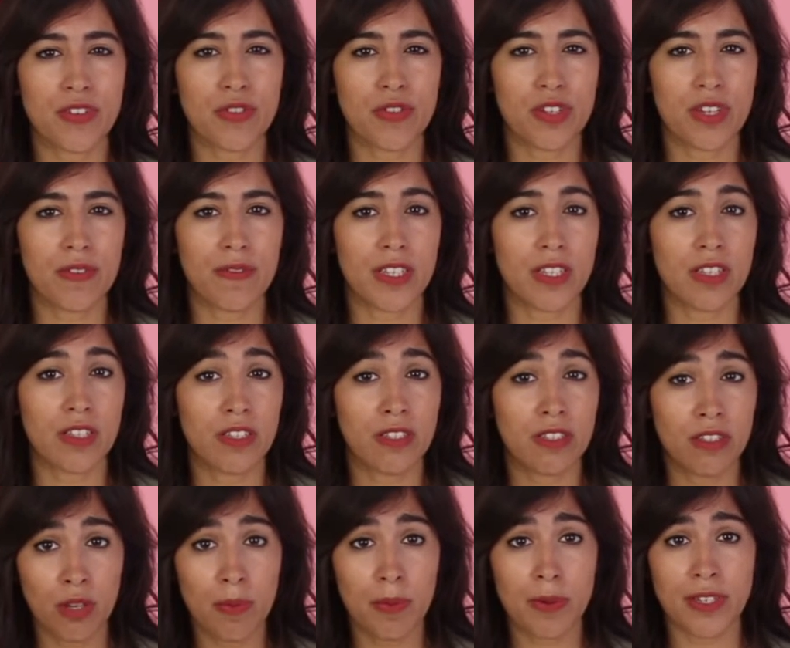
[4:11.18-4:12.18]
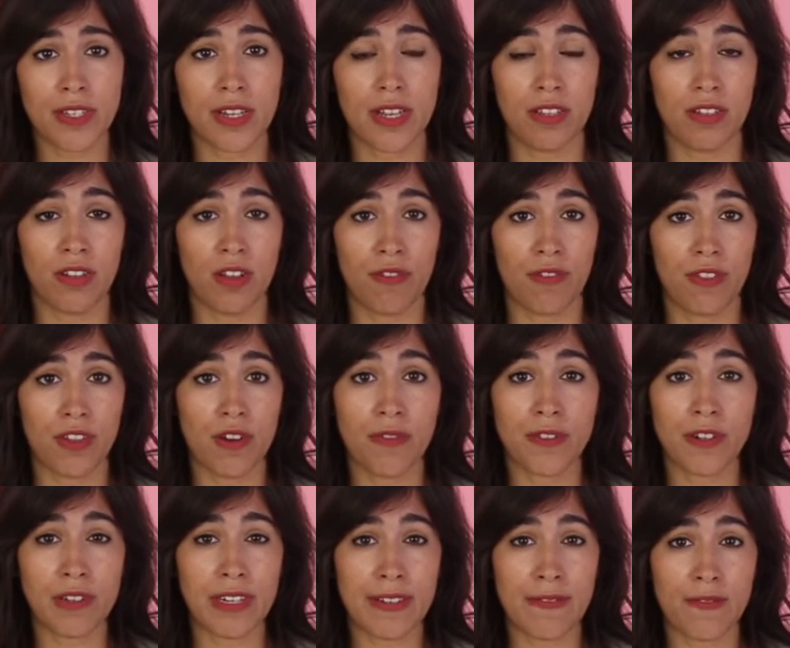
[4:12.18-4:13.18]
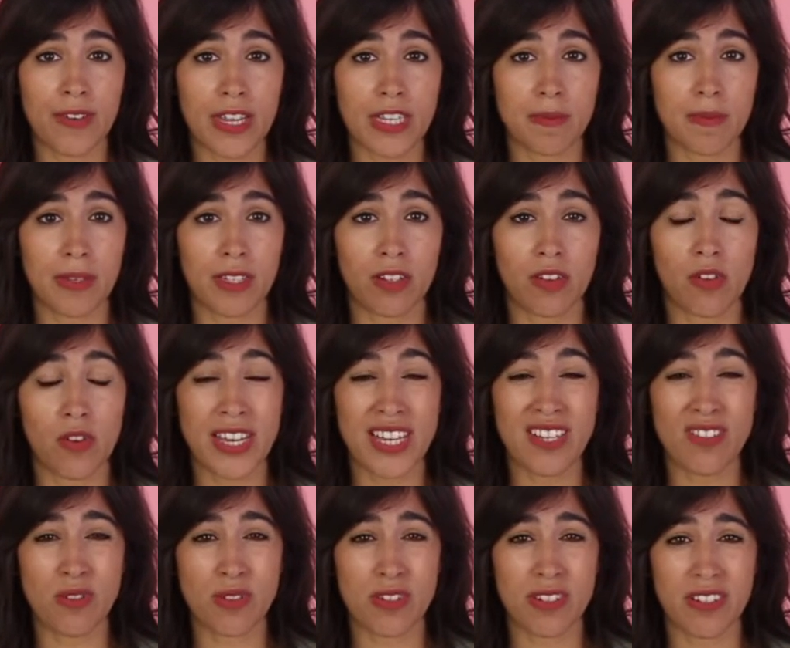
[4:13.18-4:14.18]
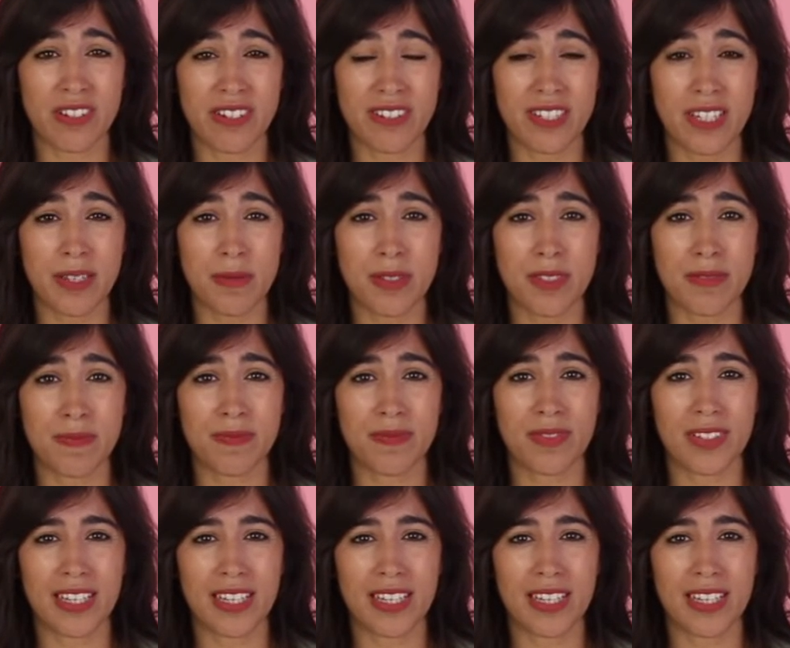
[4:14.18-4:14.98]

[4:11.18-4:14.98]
receiving 2% of the overall investment going into startups,